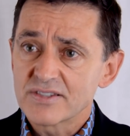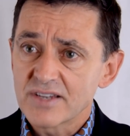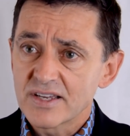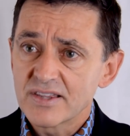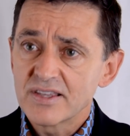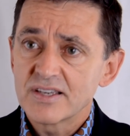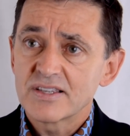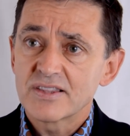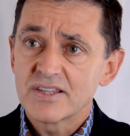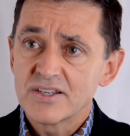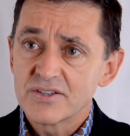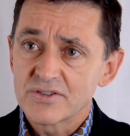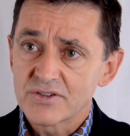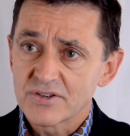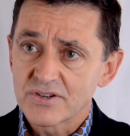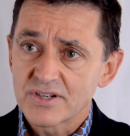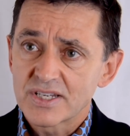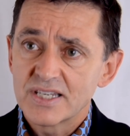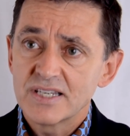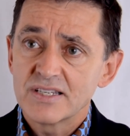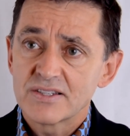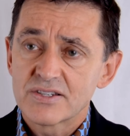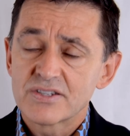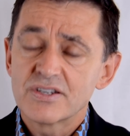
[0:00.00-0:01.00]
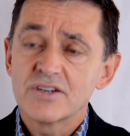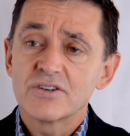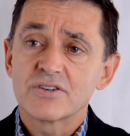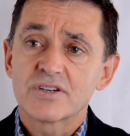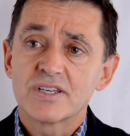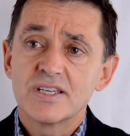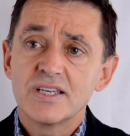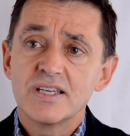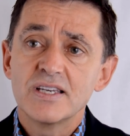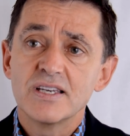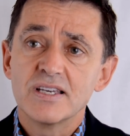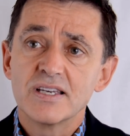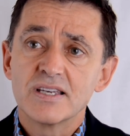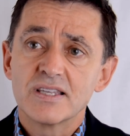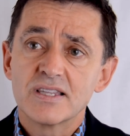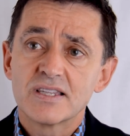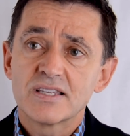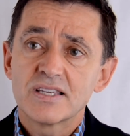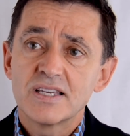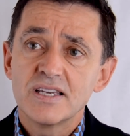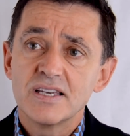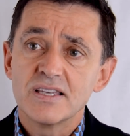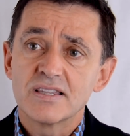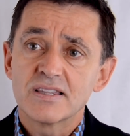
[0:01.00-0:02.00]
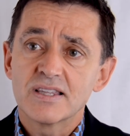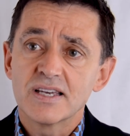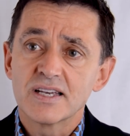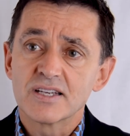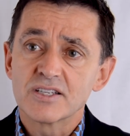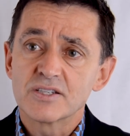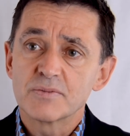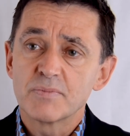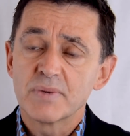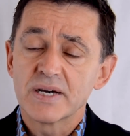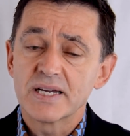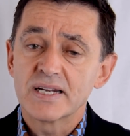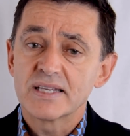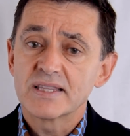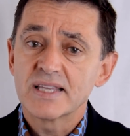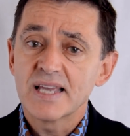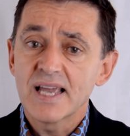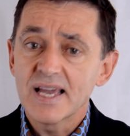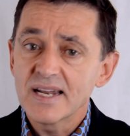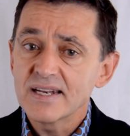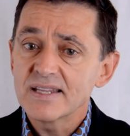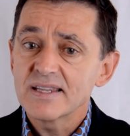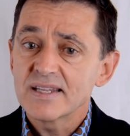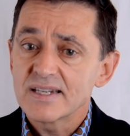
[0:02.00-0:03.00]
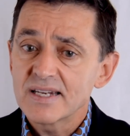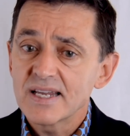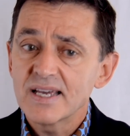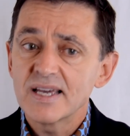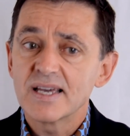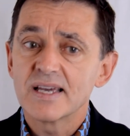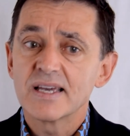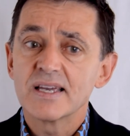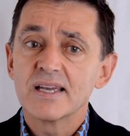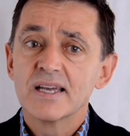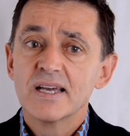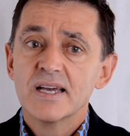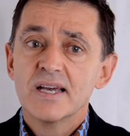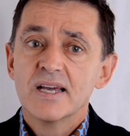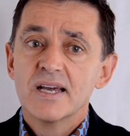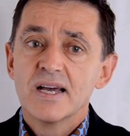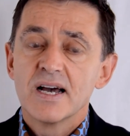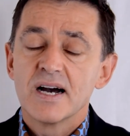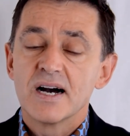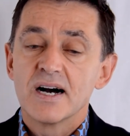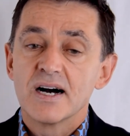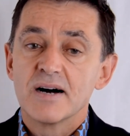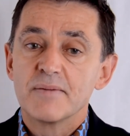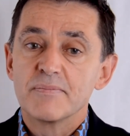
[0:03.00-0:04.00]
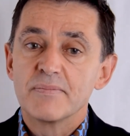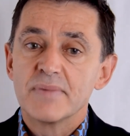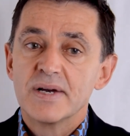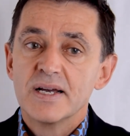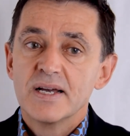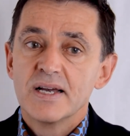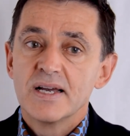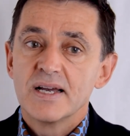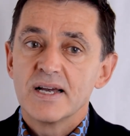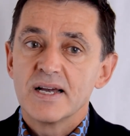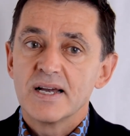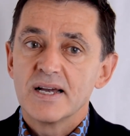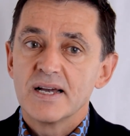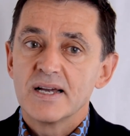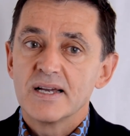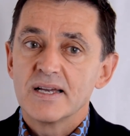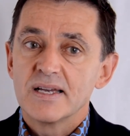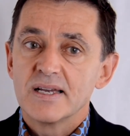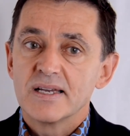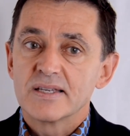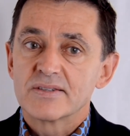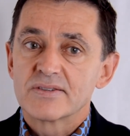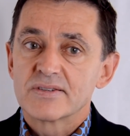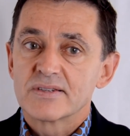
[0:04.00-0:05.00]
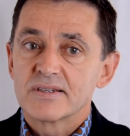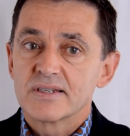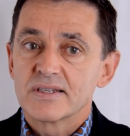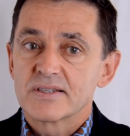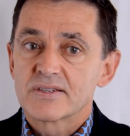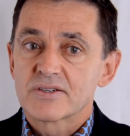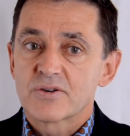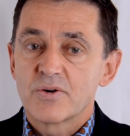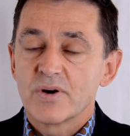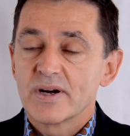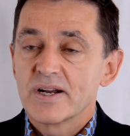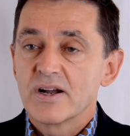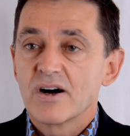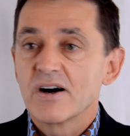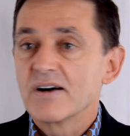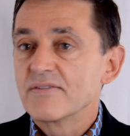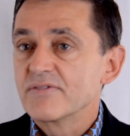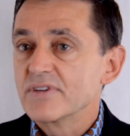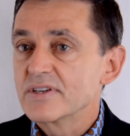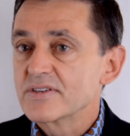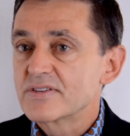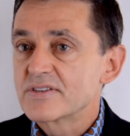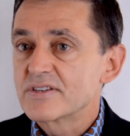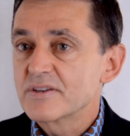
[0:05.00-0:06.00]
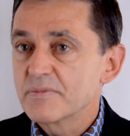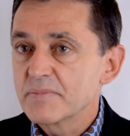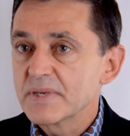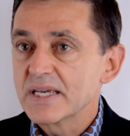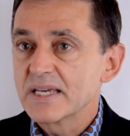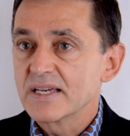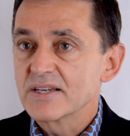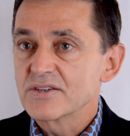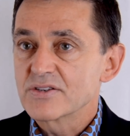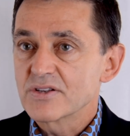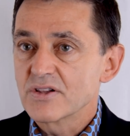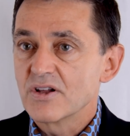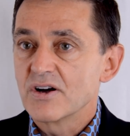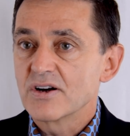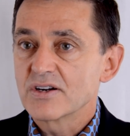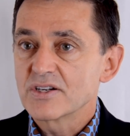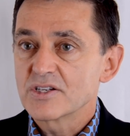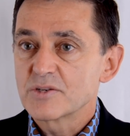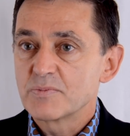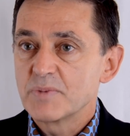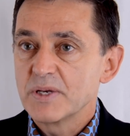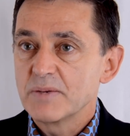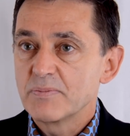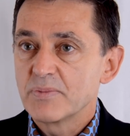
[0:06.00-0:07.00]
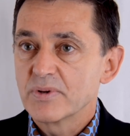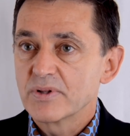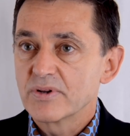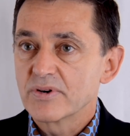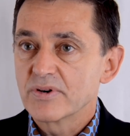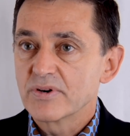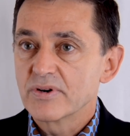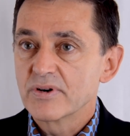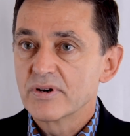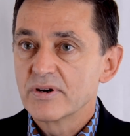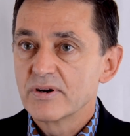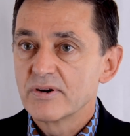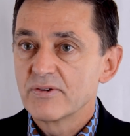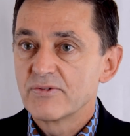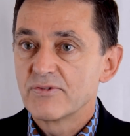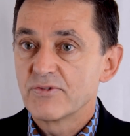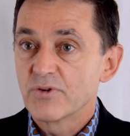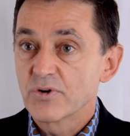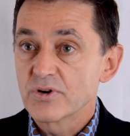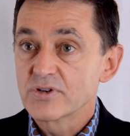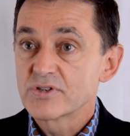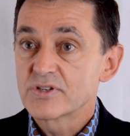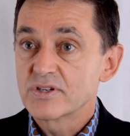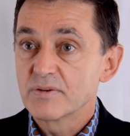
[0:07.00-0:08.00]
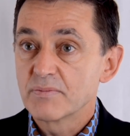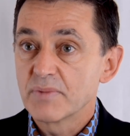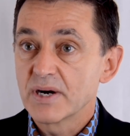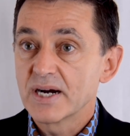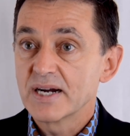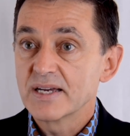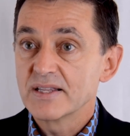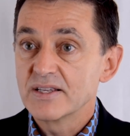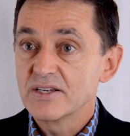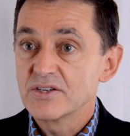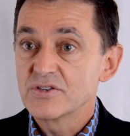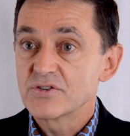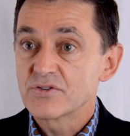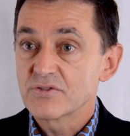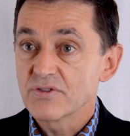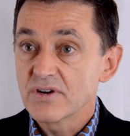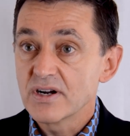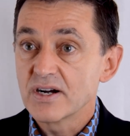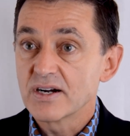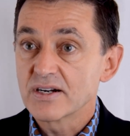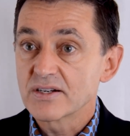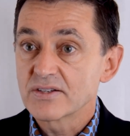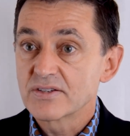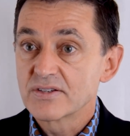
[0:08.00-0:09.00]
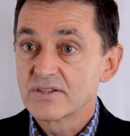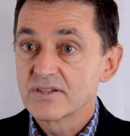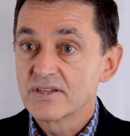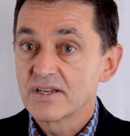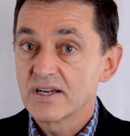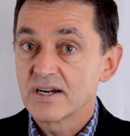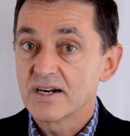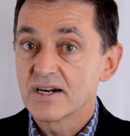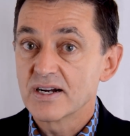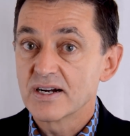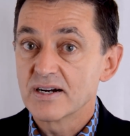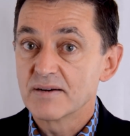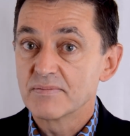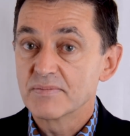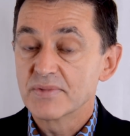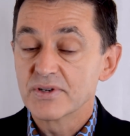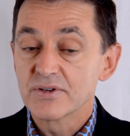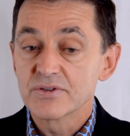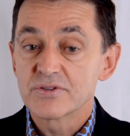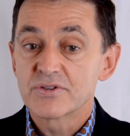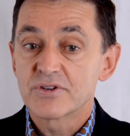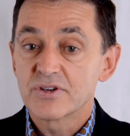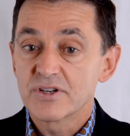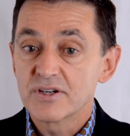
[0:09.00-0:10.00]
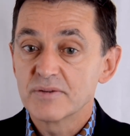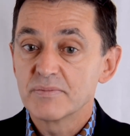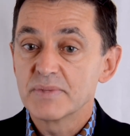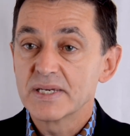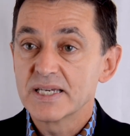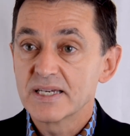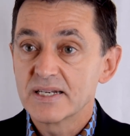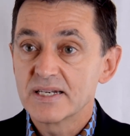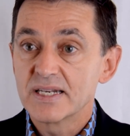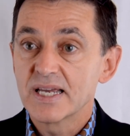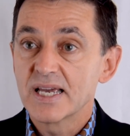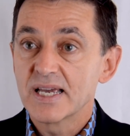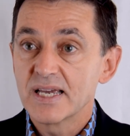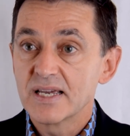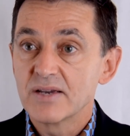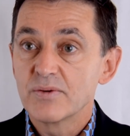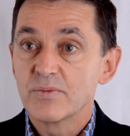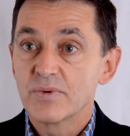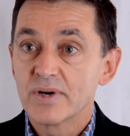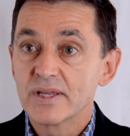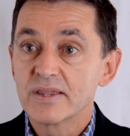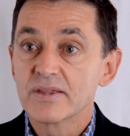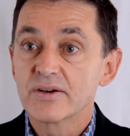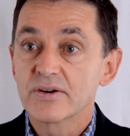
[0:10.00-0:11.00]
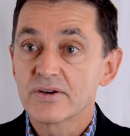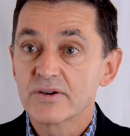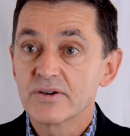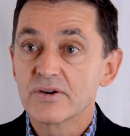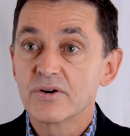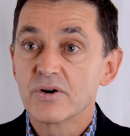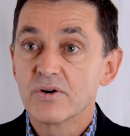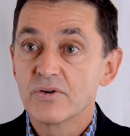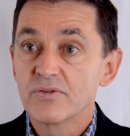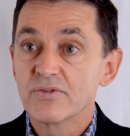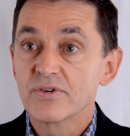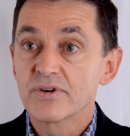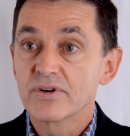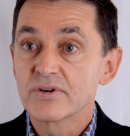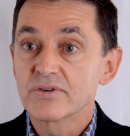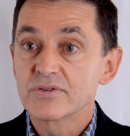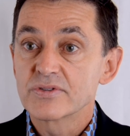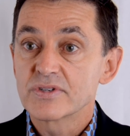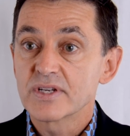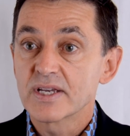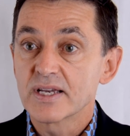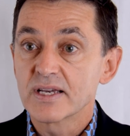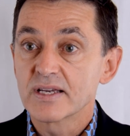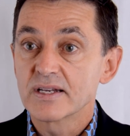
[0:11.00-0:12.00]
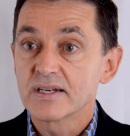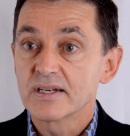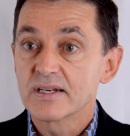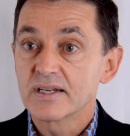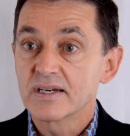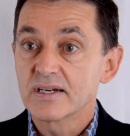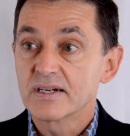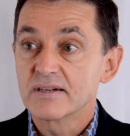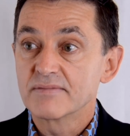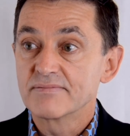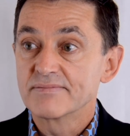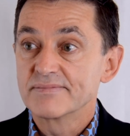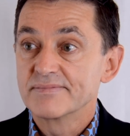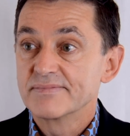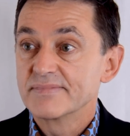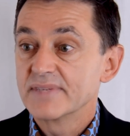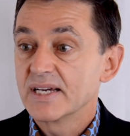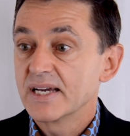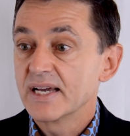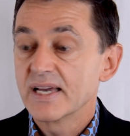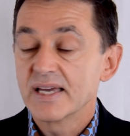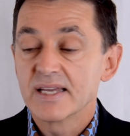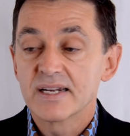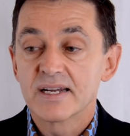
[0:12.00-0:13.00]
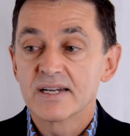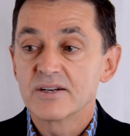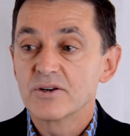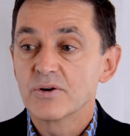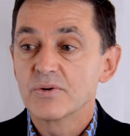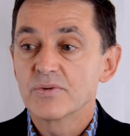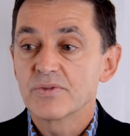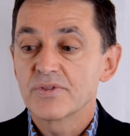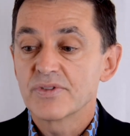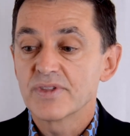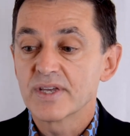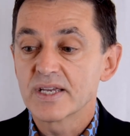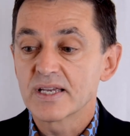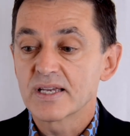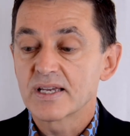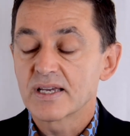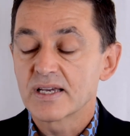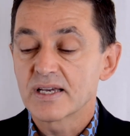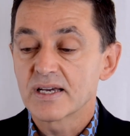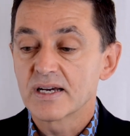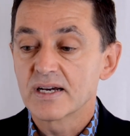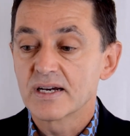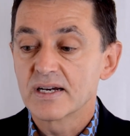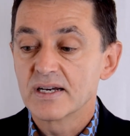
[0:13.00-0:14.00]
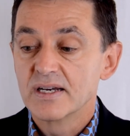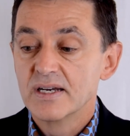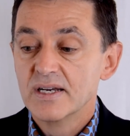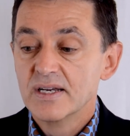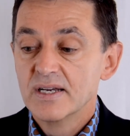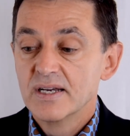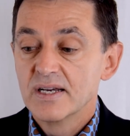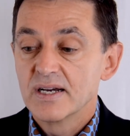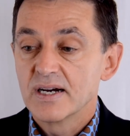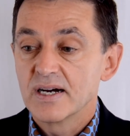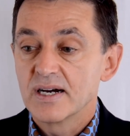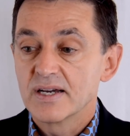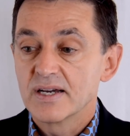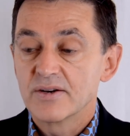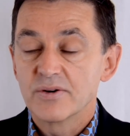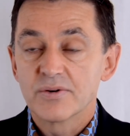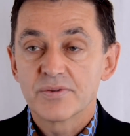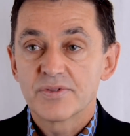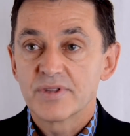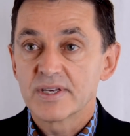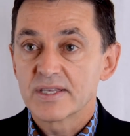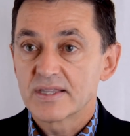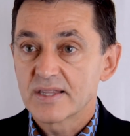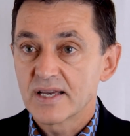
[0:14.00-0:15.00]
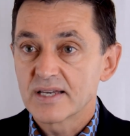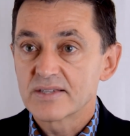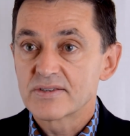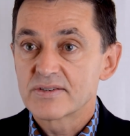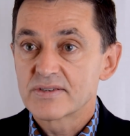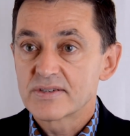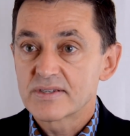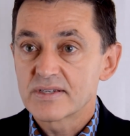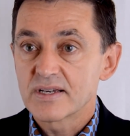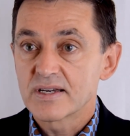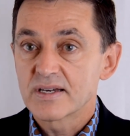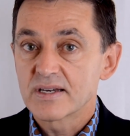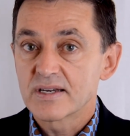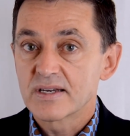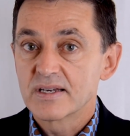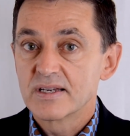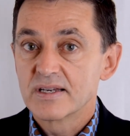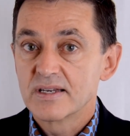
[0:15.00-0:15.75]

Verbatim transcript: I think these are key, still key key things. But at the end of the day, um, it's it's quite obvious to me as long as people are forced to buy these drugs, um, there's going to be a day when they're going to overdose, and um, and I don't think uh, I don't think that's uh,